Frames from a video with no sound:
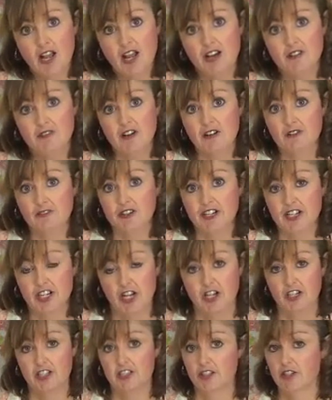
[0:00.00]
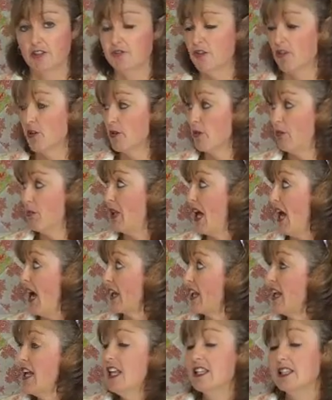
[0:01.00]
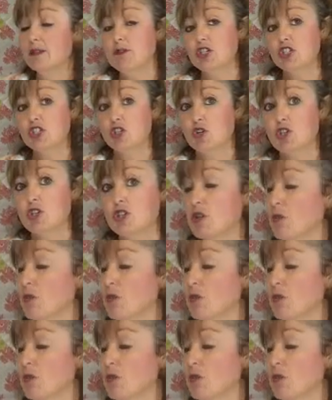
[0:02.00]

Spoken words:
of every color for the block. Let me show you, the